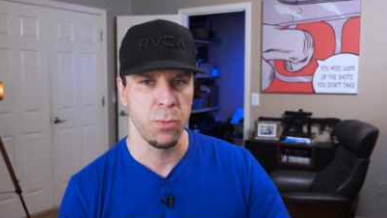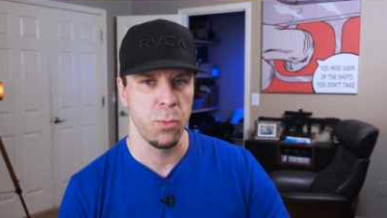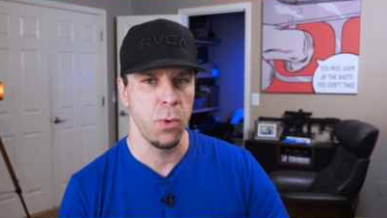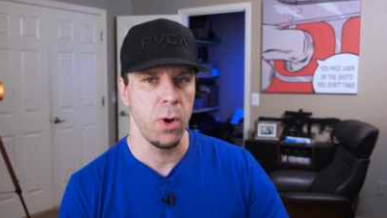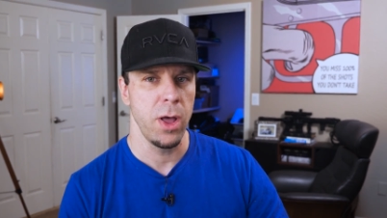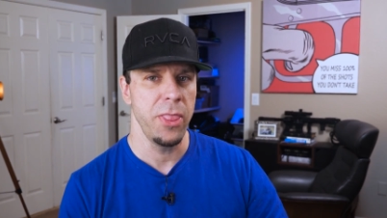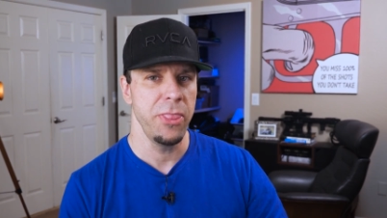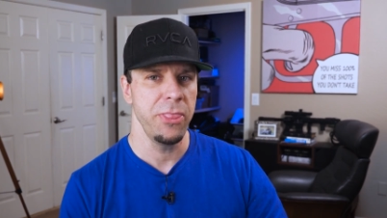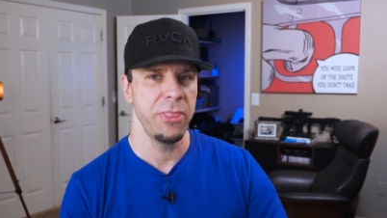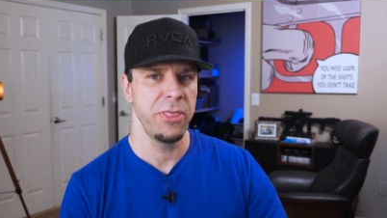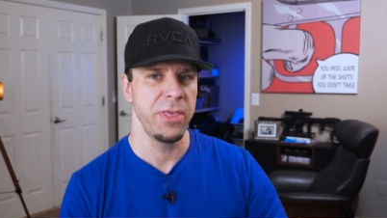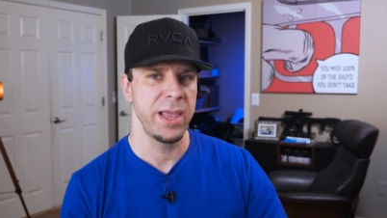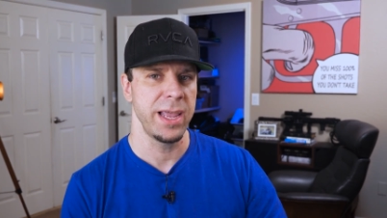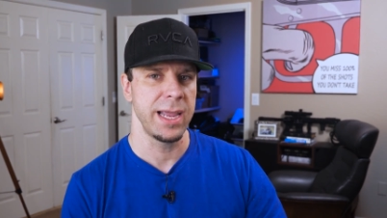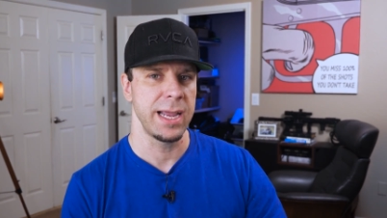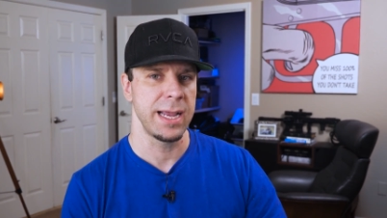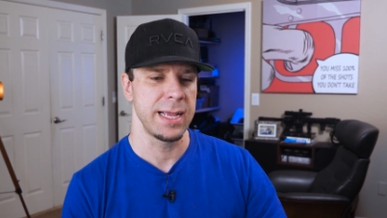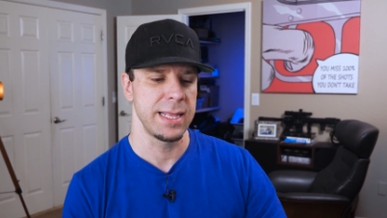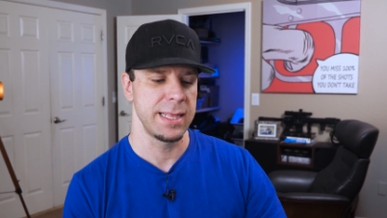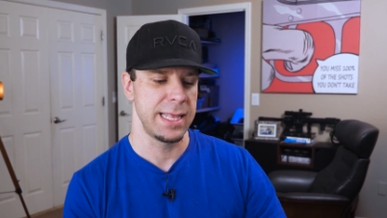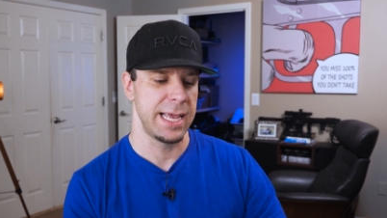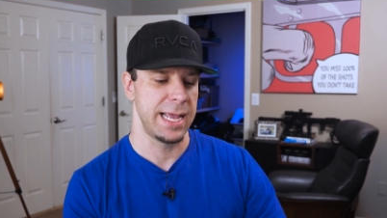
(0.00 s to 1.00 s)
one
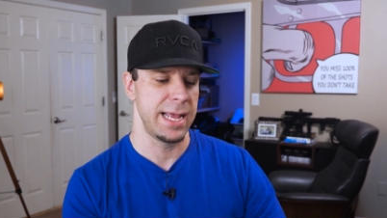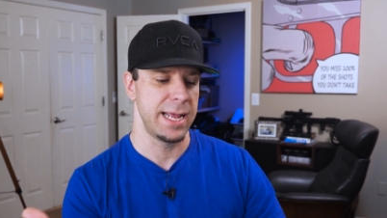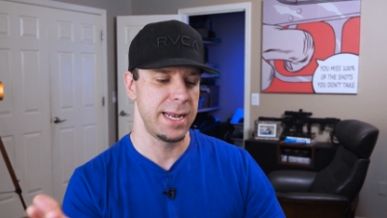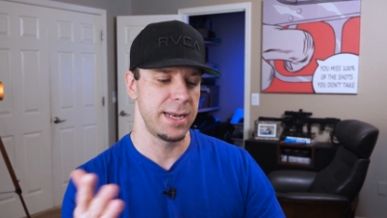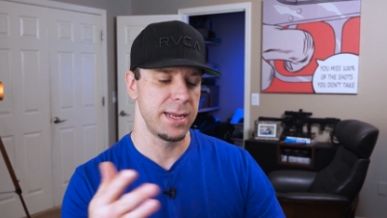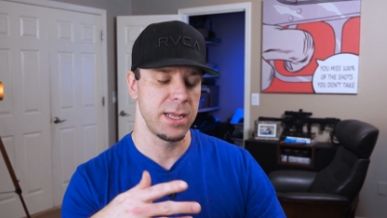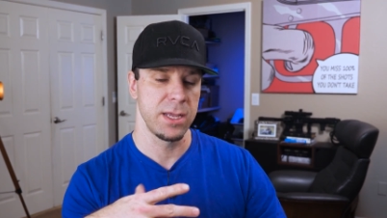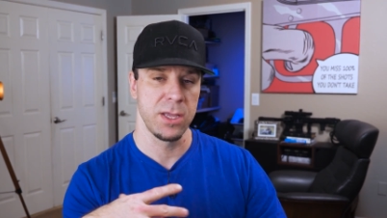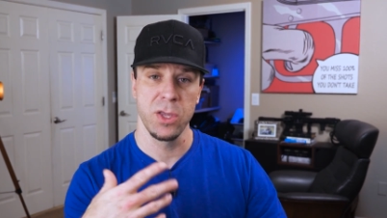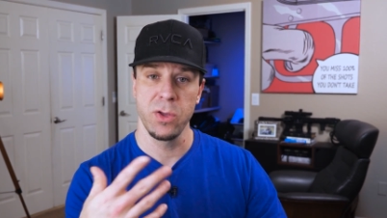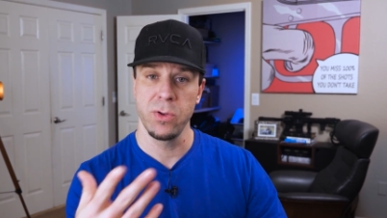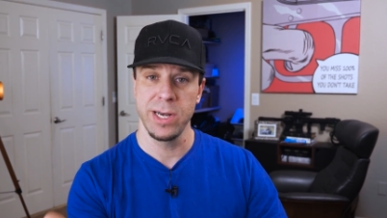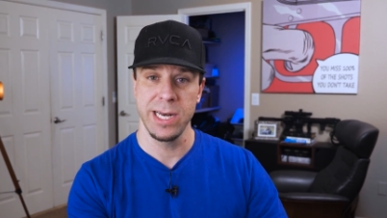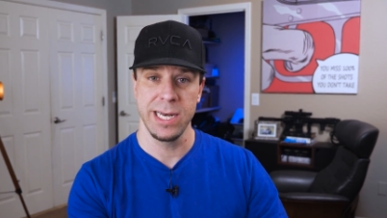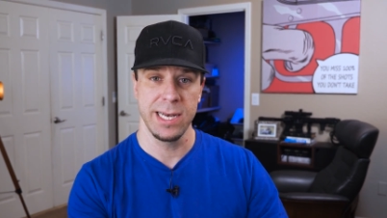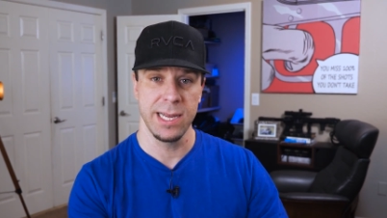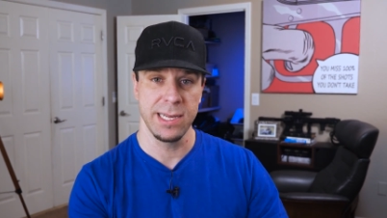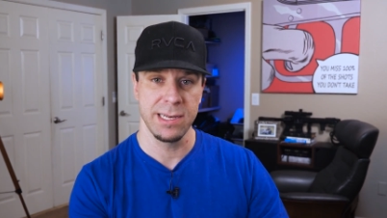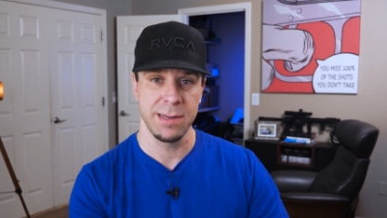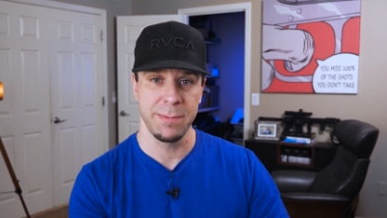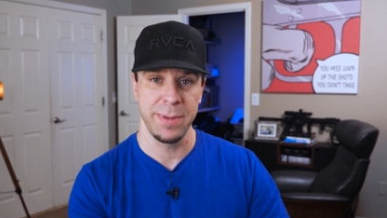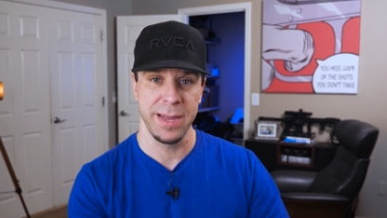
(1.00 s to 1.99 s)
thing that Acuity
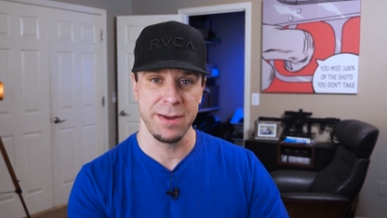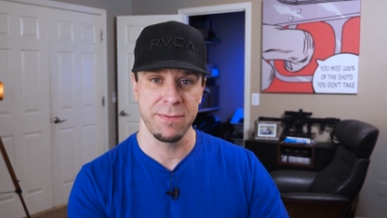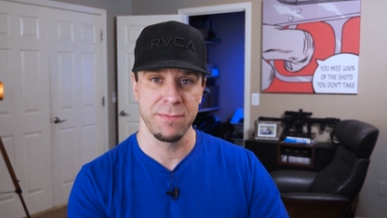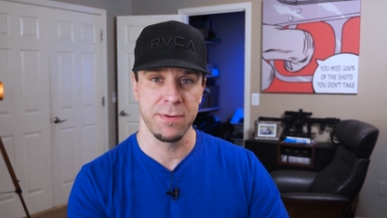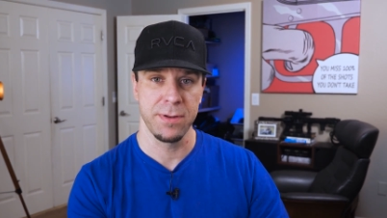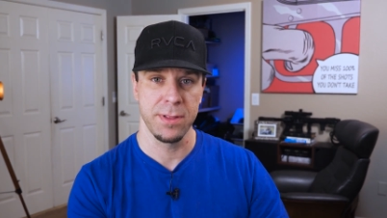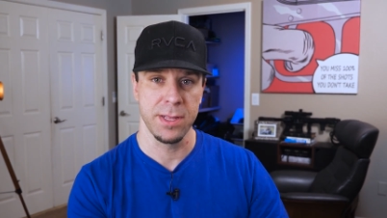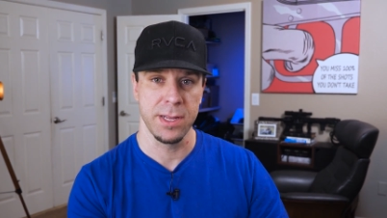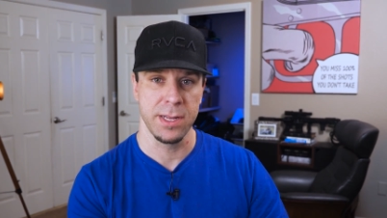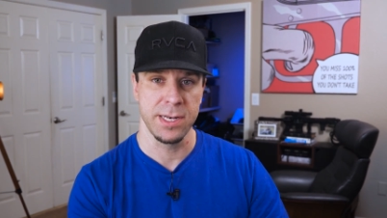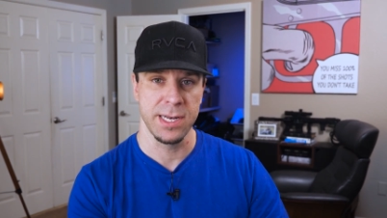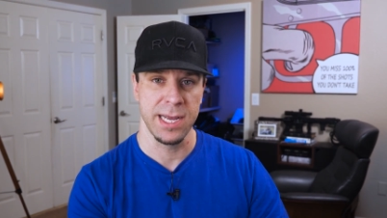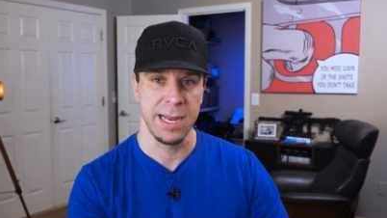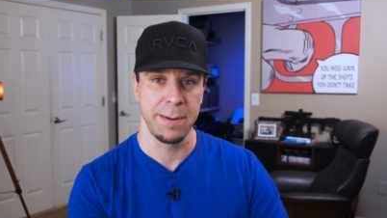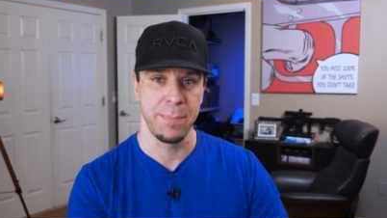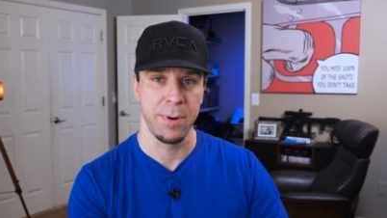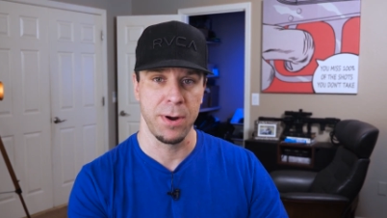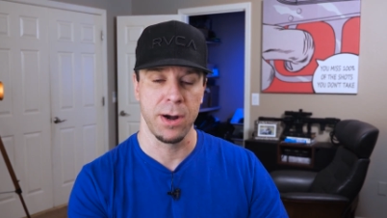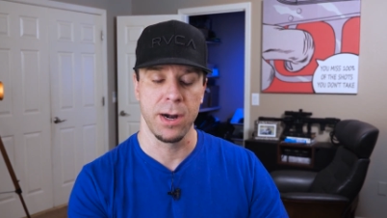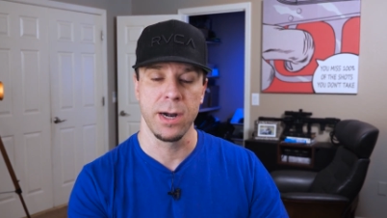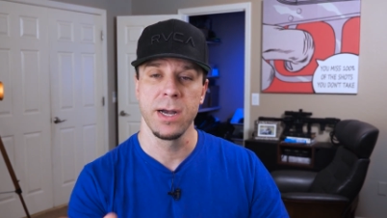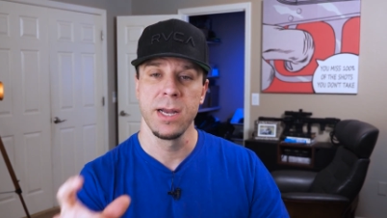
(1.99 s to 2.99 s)
doesn't make for the
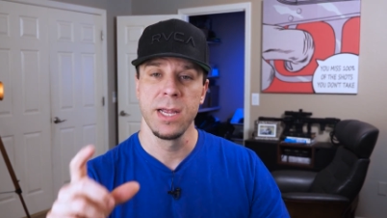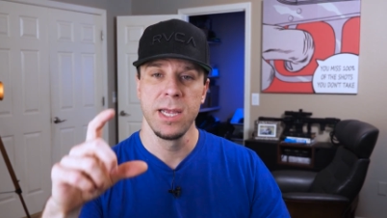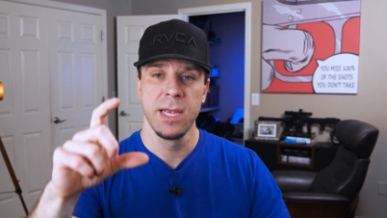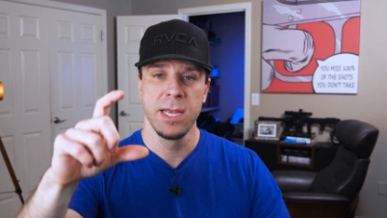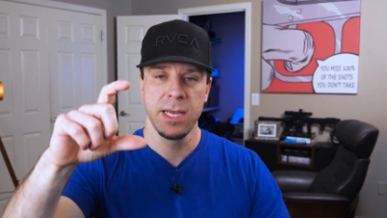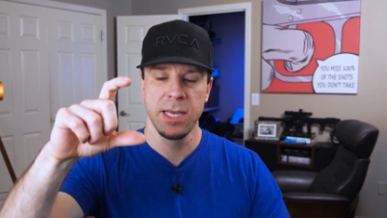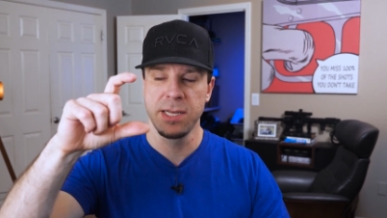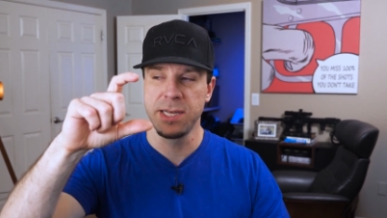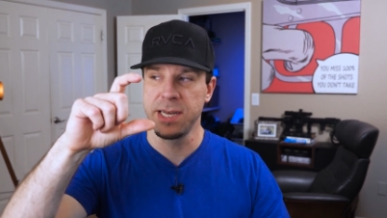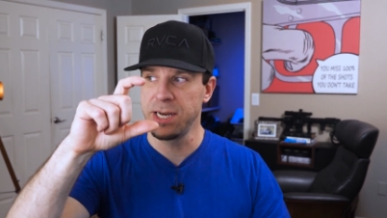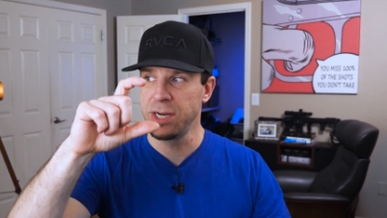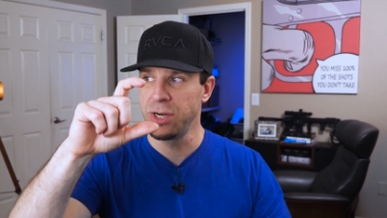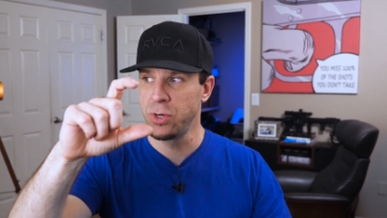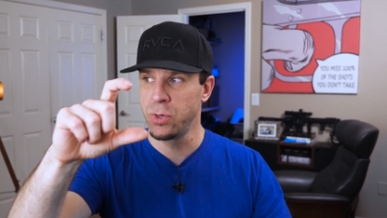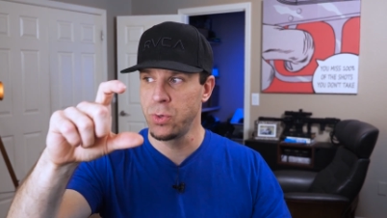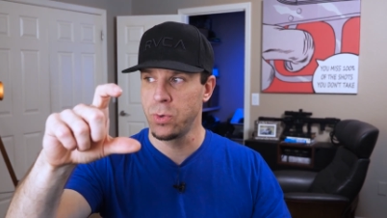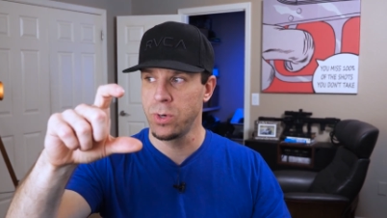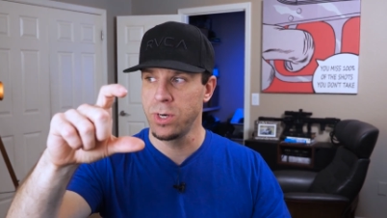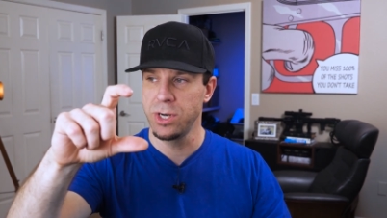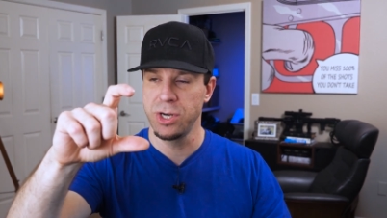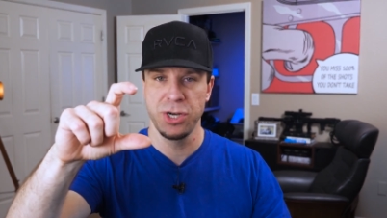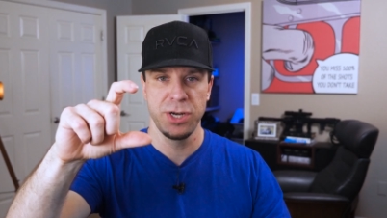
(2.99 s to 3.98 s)
Type R is a
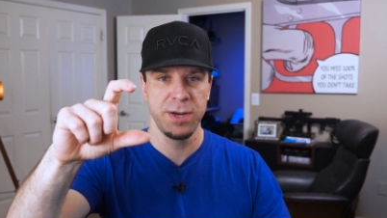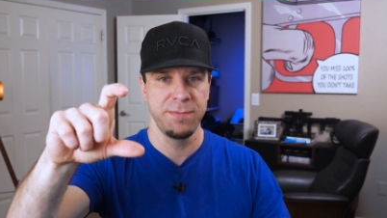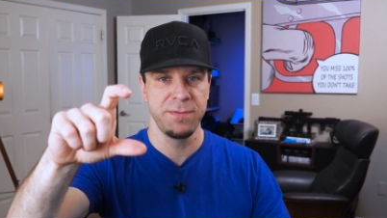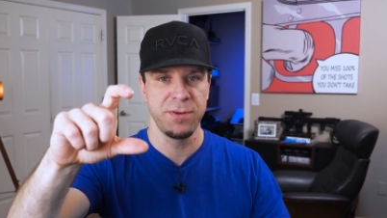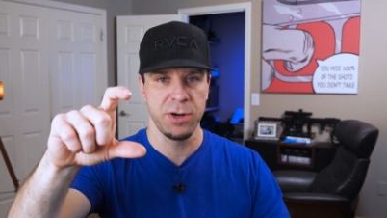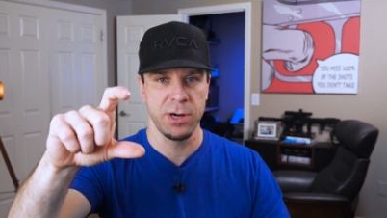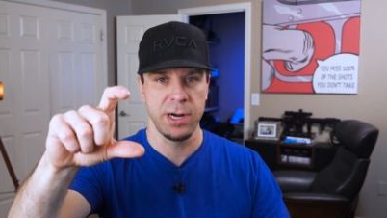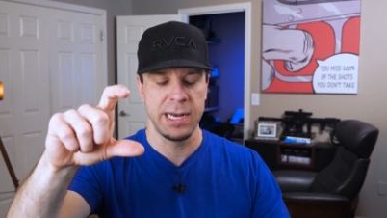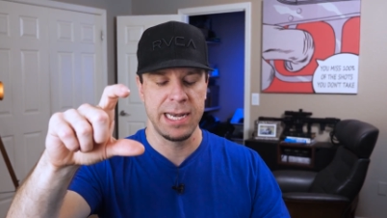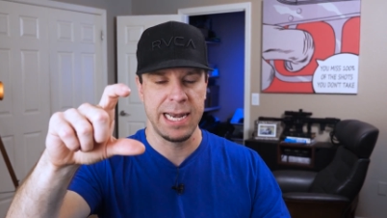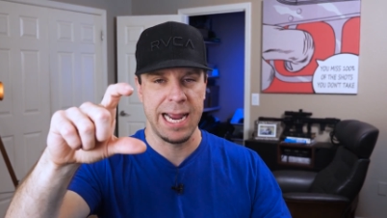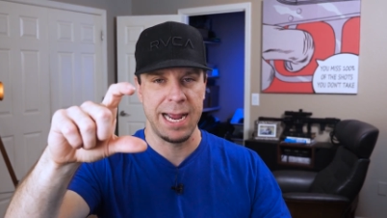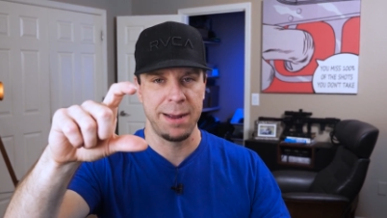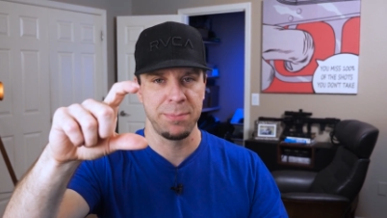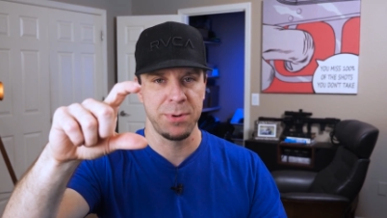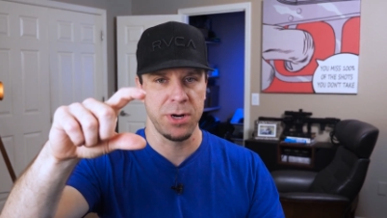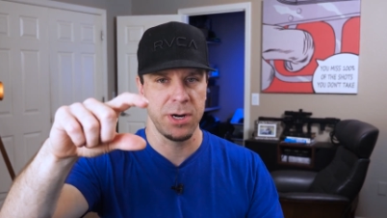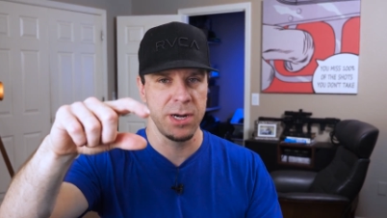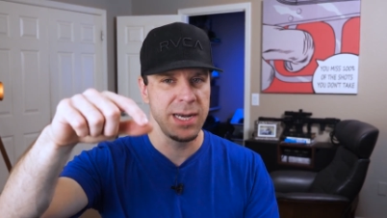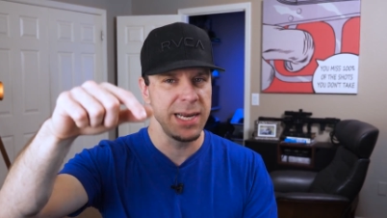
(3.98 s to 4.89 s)
short shifter adapter.